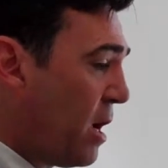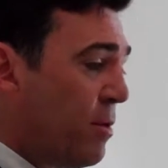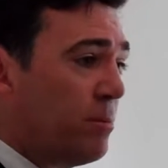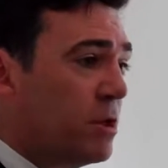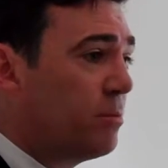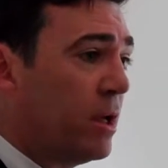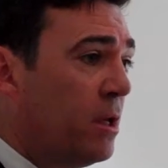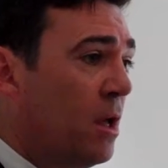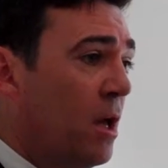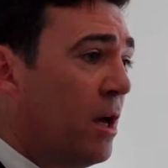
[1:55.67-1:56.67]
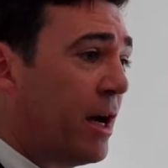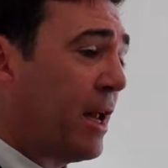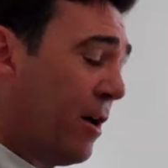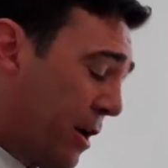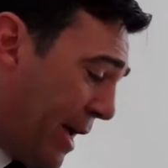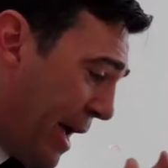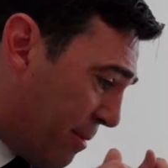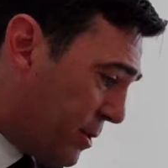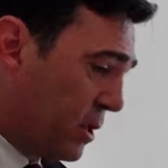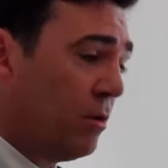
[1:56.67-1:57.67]
Abrams has been kind of
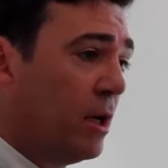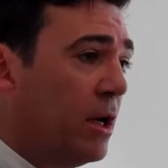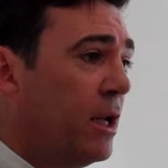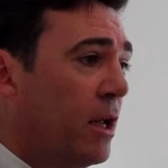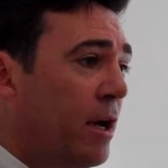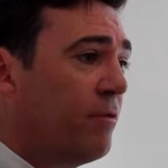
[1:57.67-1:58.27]
absolutely leading